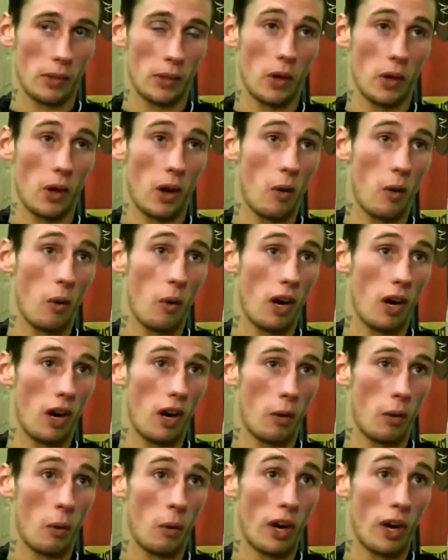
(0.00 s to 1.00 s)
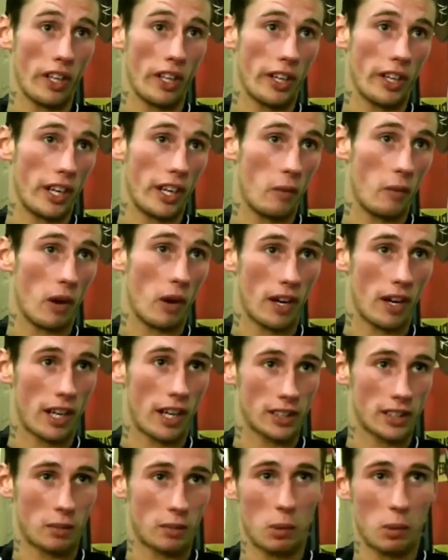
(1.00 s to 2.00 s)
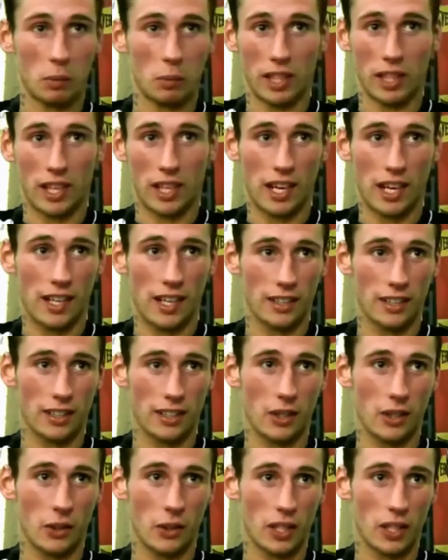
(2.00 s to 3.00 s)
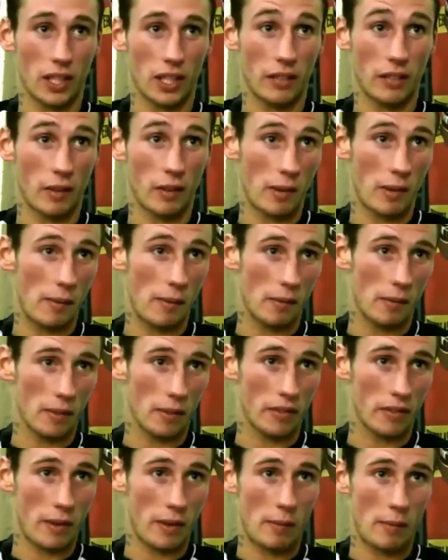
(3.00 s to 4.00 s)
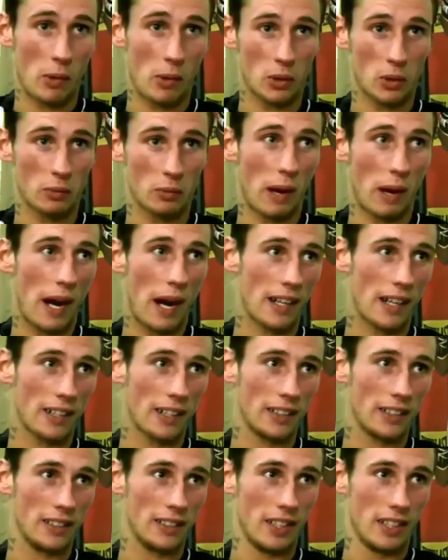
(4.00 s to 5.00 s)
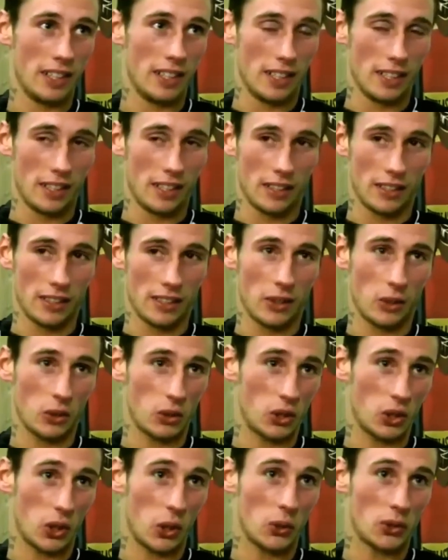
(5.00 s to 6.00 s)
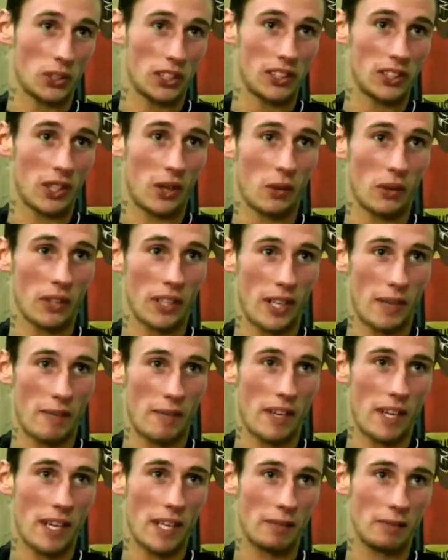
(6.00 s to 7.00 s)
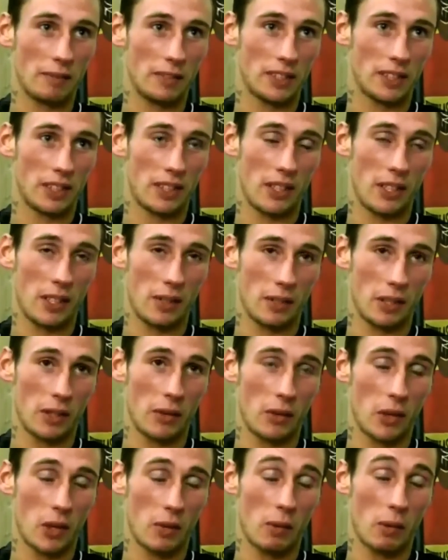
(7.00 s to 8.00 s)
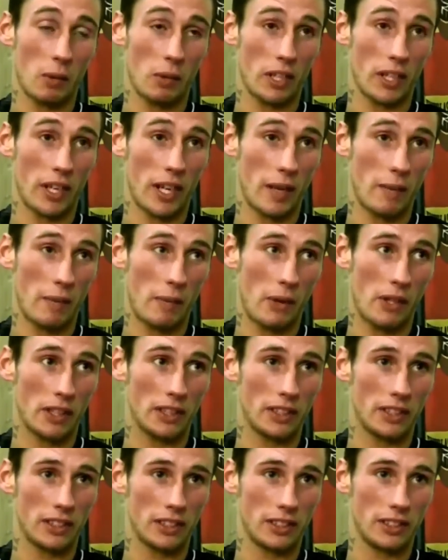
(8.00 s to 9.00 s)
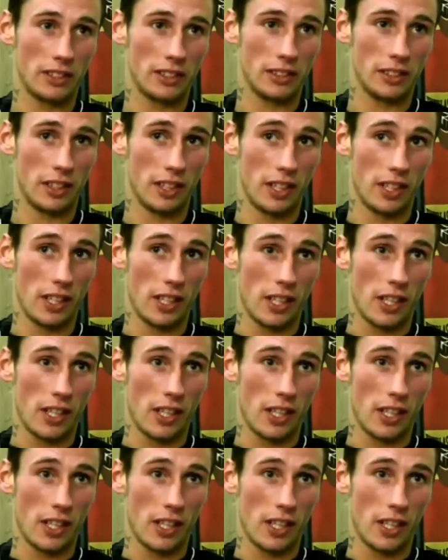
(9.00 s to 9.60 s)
you know, I wanted a name what catch the public eye. You know, give it a bit more spark. And you know, Jones is not one of them names. And you know, come up with the name Prince. And